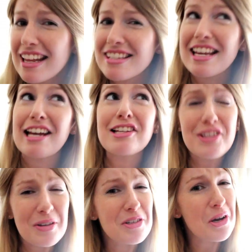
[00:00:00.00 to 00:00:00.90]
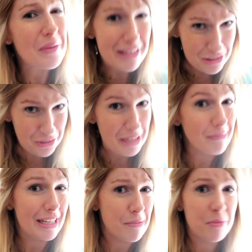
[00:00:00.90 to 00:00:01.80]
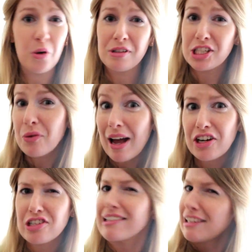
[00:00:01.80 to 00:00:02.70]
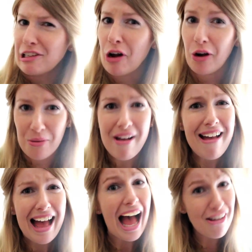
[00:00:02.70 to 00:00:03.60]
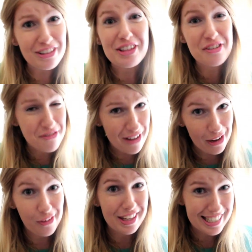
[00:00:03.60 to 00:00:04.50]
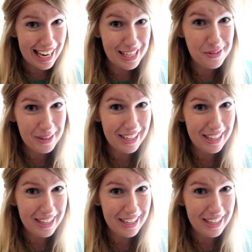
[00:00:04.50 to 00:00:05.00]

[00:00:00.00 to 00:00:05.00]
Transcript: That said, it's also extremely important to actually, you know, have a little fun on the day as